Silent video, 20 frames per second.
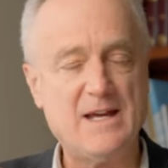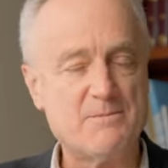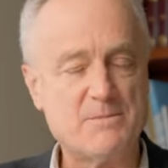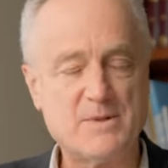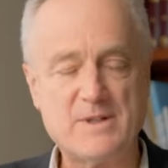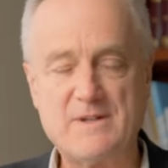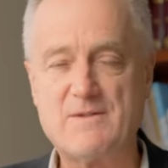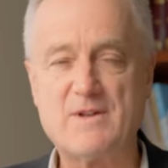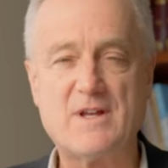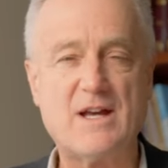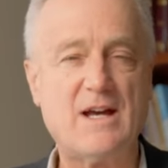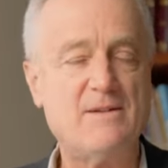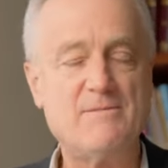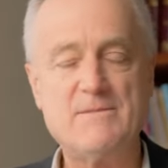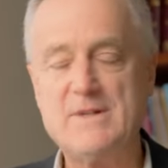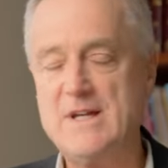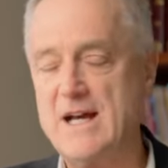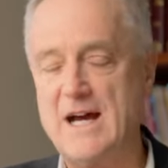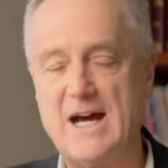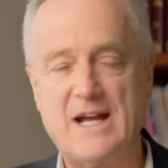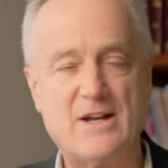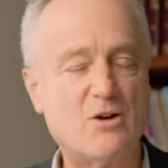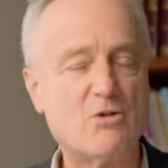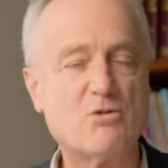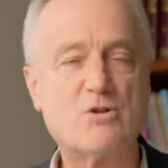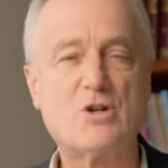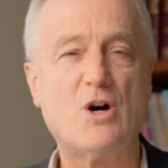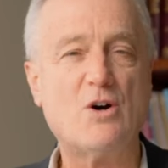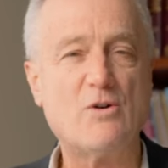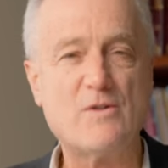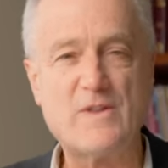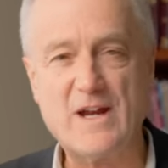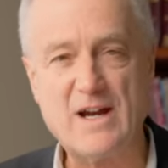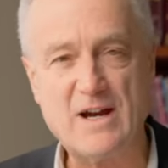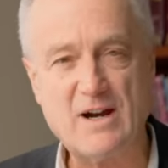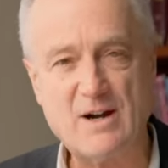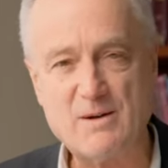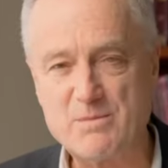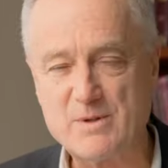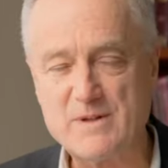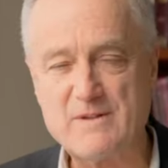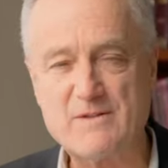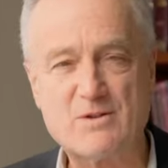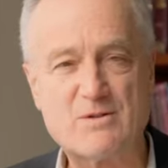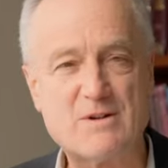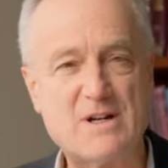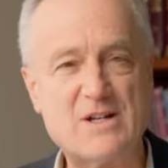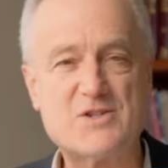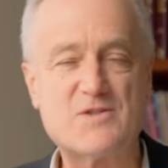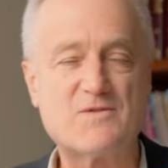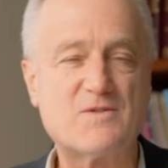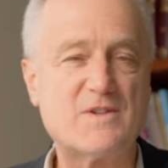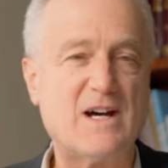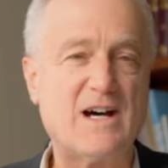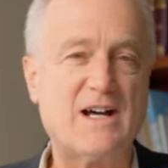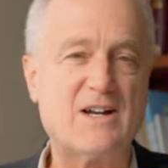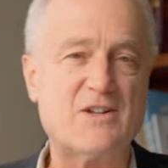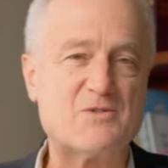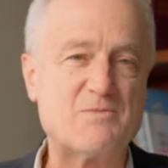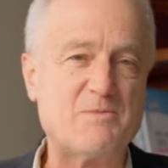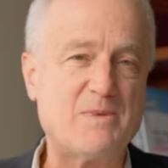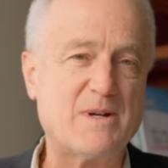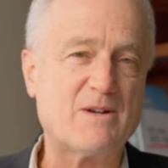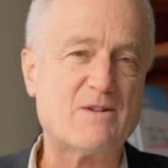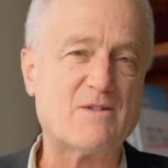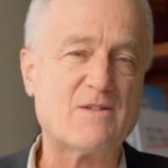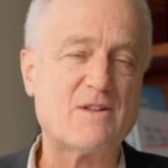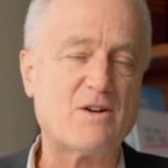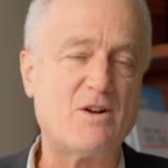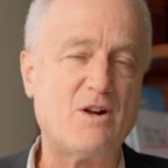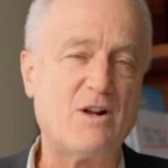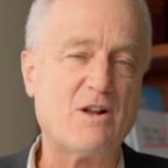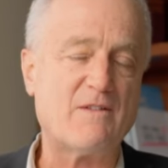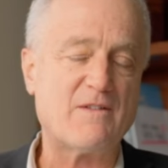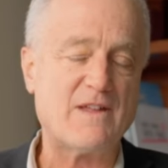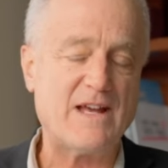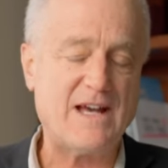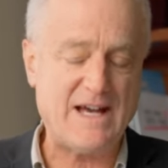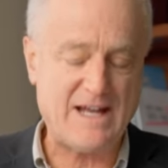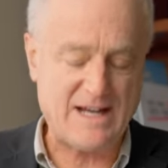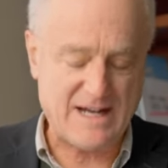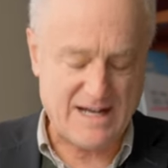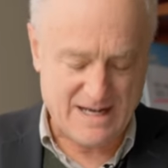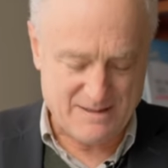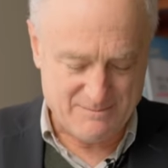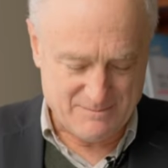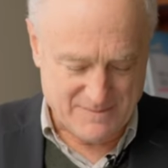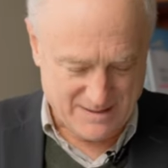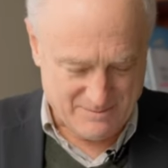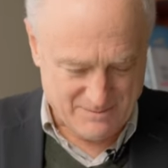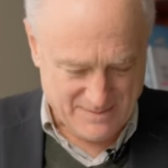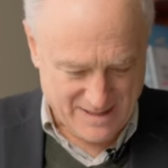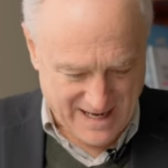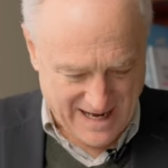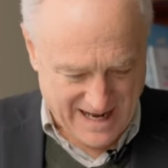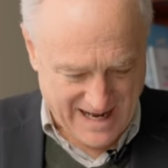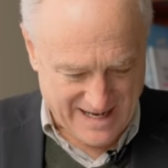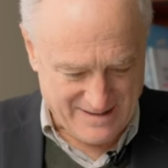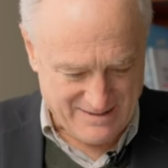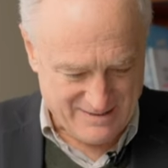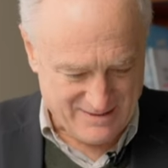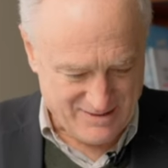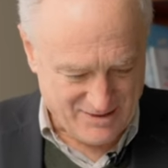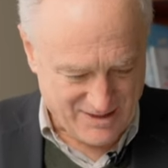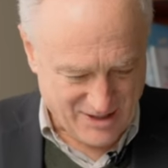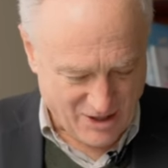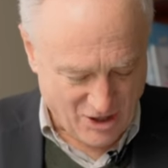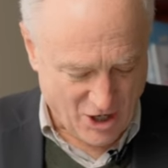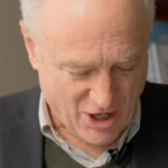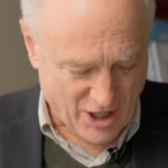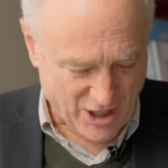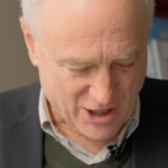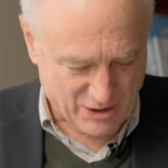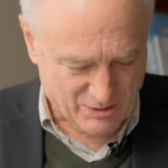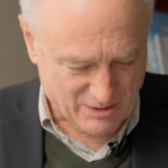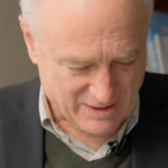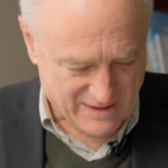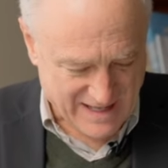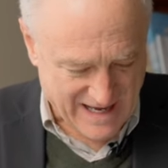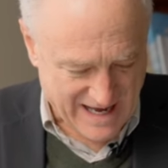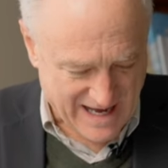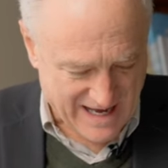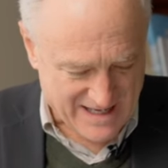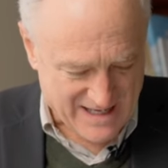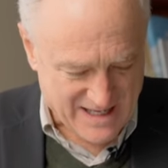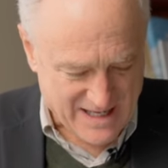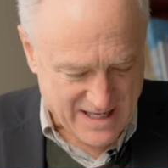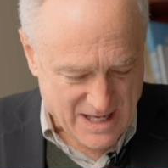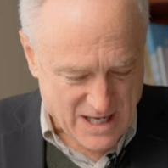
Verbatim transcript: believe that I don't go there. I believe the grace of God is bigger than all of that. I'm, I'm not arguing that.